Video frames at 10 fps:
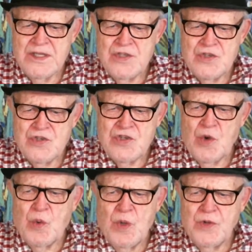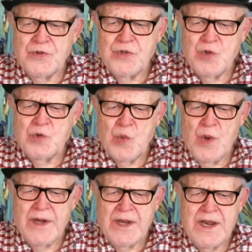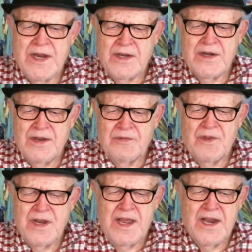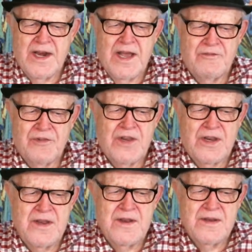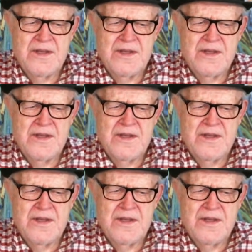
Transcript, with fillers: Joel 2.28 in the NIV,